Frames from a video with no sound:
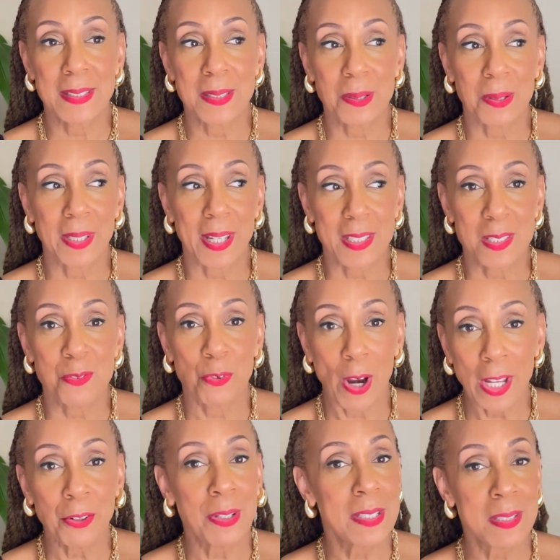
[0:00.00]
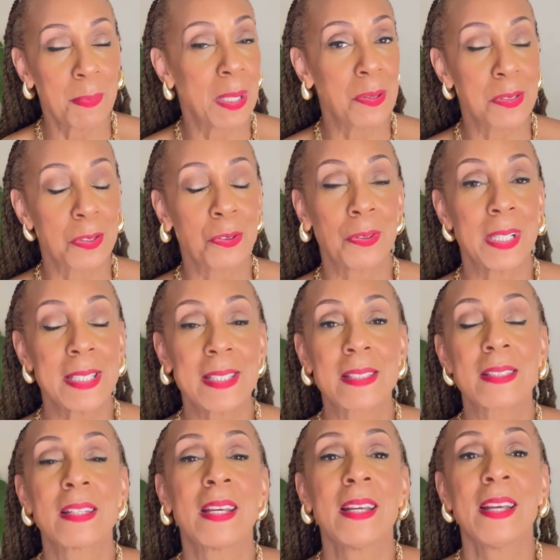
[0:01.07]
So yes, fried green tomatoes and grits
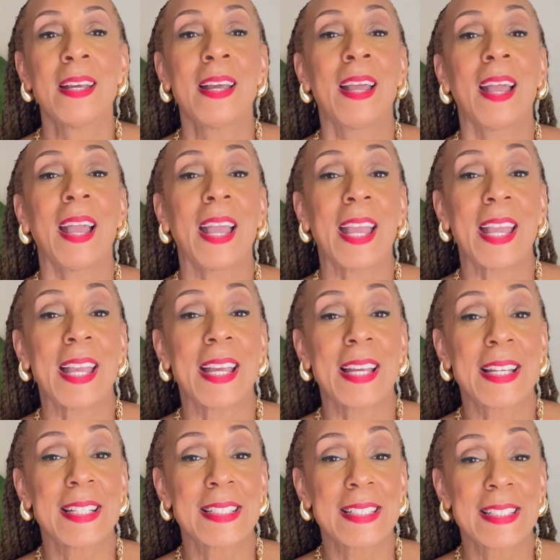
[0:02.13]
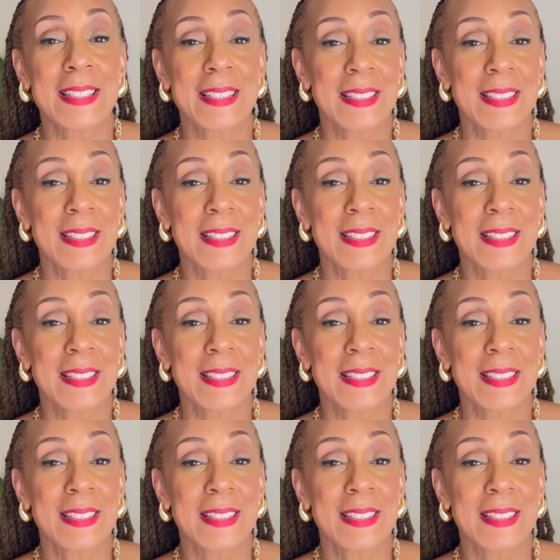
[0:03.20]
and